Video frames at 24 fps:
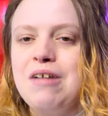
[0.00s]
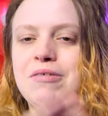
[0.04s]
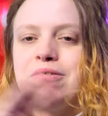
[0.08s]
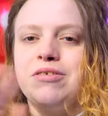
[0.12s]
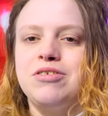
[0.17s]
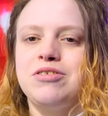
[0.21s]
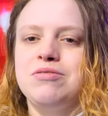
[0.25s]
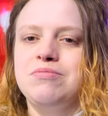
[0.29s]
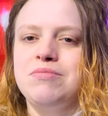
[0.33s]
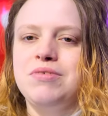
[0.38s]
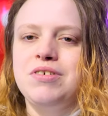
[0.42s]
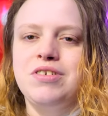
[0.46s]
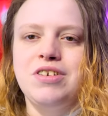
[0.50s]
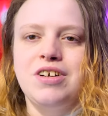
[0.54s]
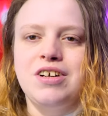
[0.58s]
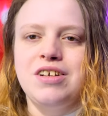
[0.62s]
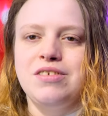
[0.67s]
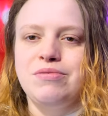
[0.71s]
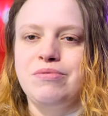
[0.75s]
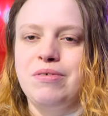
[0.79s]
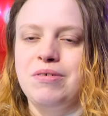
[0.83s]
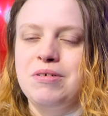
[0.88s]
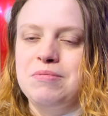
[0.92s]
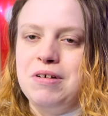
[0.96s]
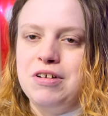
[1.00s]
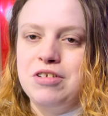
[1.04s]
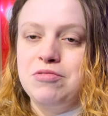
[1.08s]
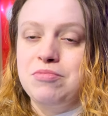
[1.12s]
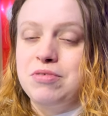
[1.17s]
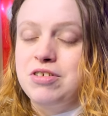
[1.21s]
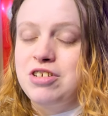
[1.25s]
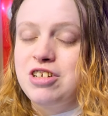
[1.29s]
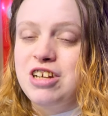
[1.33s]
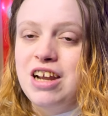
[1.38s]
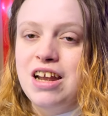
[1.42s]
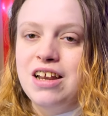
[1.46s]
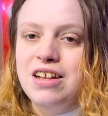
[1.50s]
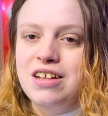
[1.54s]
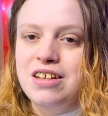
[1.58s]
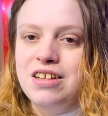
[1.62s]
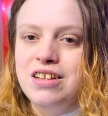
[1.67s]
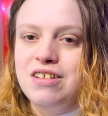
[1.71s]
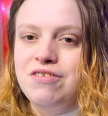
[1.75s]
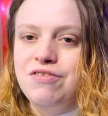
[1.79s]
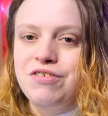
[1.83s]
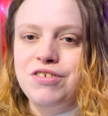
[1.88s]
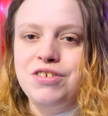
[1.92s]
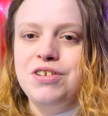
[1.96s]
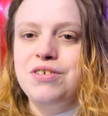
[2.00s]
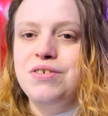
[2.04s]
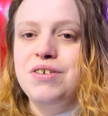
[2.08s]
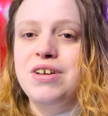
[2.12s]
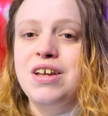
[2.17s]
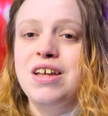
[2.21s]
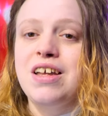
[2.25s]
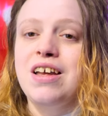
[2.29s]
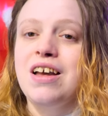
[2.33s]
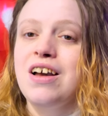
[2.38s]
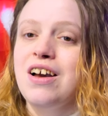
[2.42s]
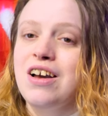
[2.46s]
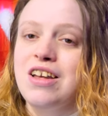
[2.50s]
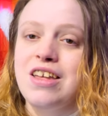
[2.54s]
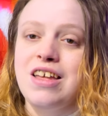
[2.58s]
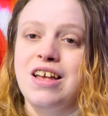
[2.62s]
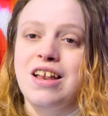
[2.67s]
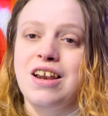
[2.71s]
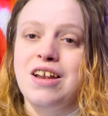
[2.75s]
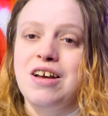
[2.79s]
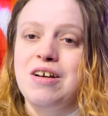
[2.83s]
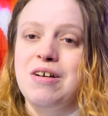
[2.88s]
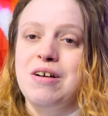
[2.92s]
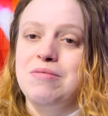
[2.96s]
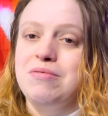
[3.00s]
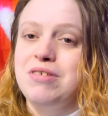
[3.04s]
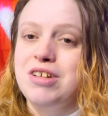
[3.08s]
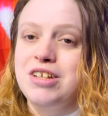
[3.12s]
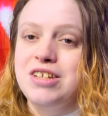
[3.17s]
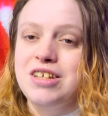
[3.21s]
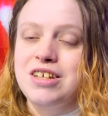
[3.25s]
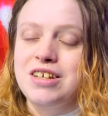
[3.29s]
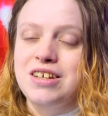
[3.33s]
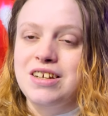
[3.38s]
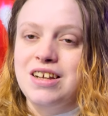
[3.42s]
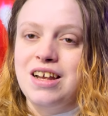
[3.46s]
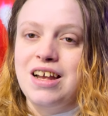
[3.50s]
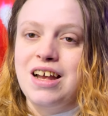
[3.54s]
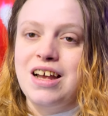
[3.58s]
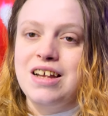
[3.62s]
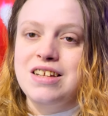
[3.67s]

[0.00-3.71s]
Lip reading: Hey, what's up, you guys? Welcome back to my channel. If you're new here, hi, hello, I'm Lydia.